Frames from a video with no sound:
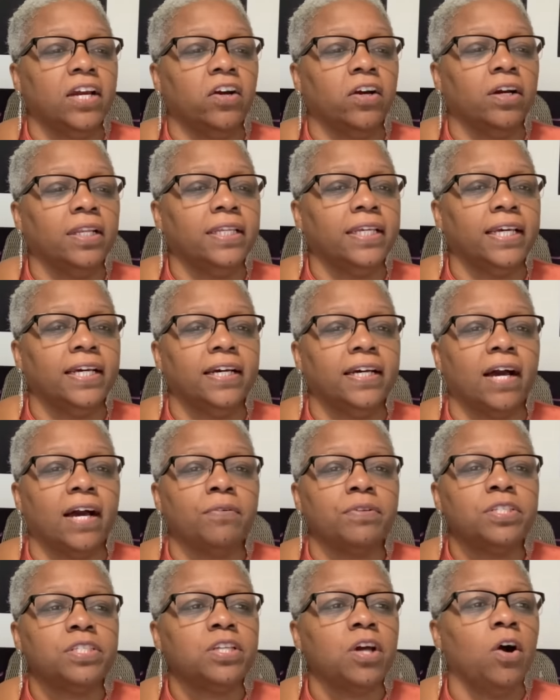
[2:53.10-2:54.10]
earlier
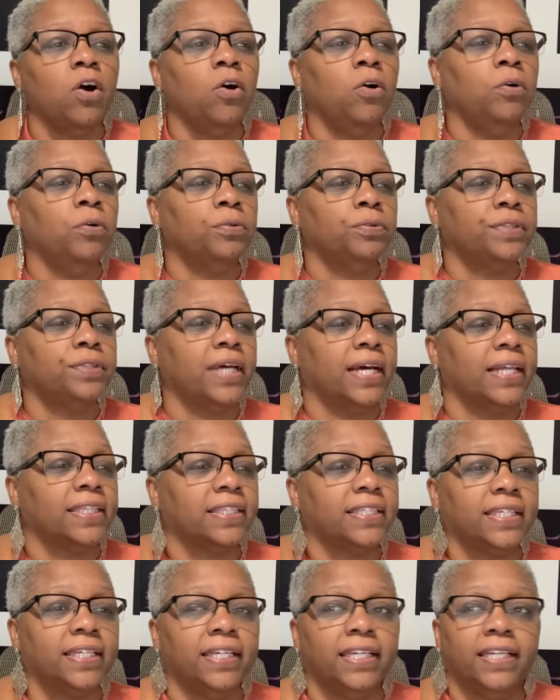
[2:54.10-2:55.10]
I was told
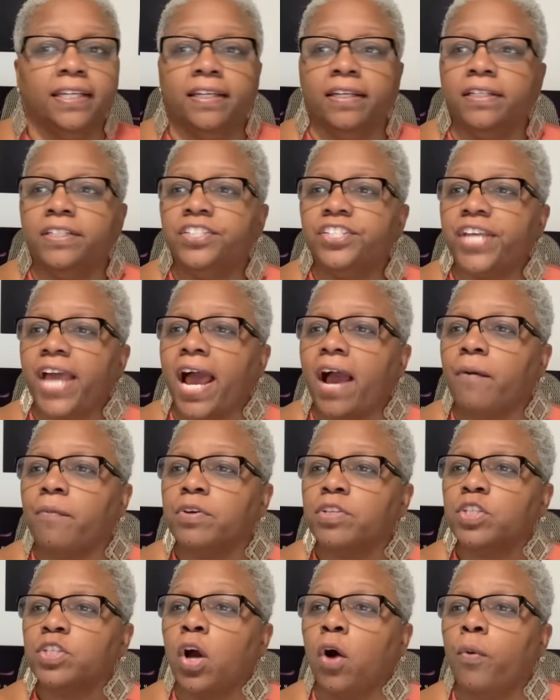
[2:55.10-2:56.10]
that the chat
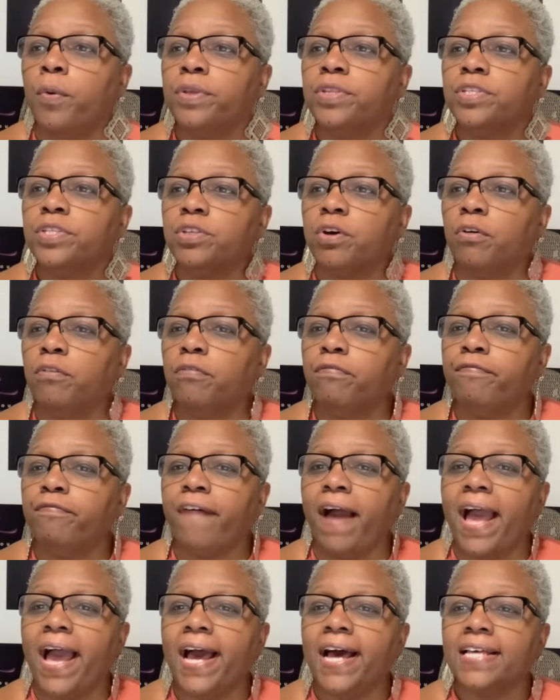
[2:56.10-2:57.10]
was going so
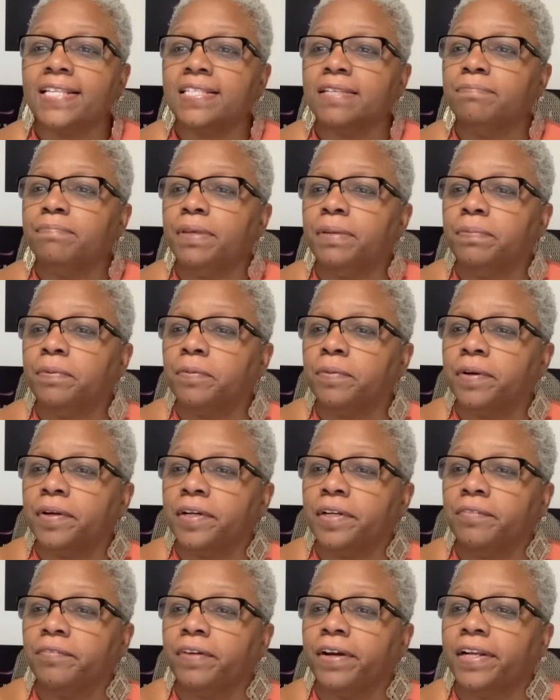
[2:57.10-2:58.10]
fast and people
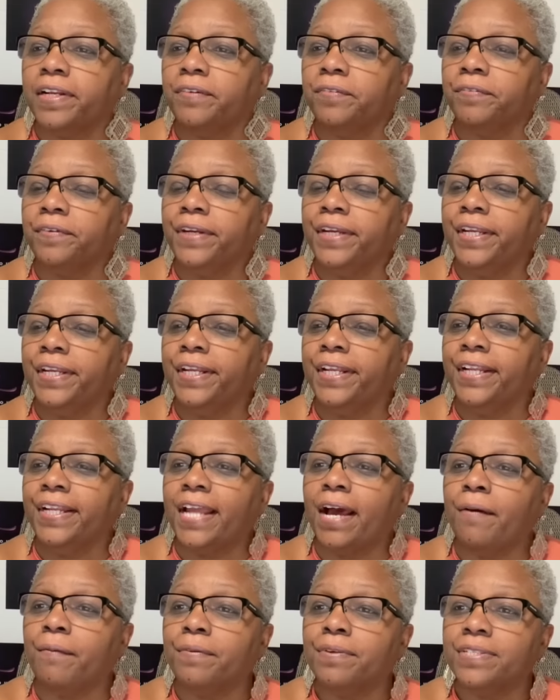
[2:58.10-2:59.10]
weren't ready to read it
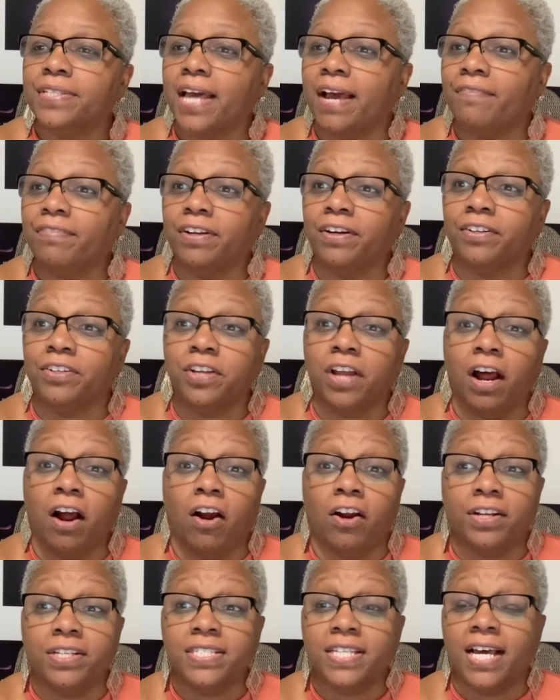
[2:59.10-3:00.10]
and I was having a
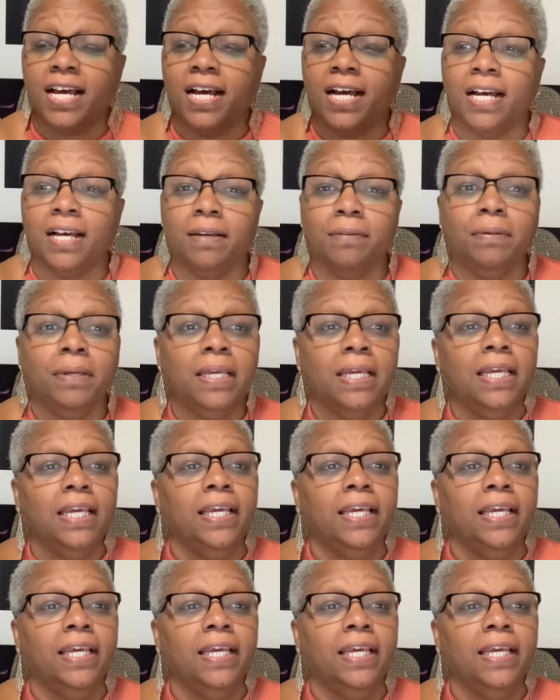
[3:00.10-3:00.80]
hard time.